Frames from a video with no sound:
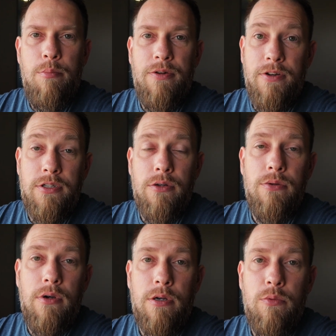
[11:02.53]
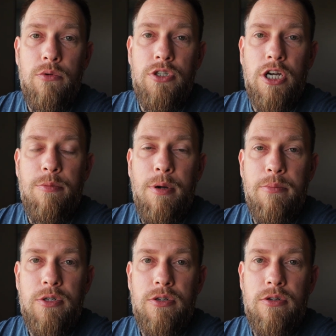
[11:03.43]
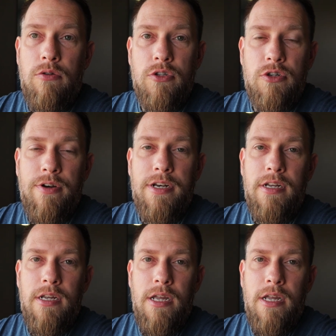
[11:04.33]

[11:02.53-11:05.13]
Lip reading: but if I do, I will chuck them up on screen.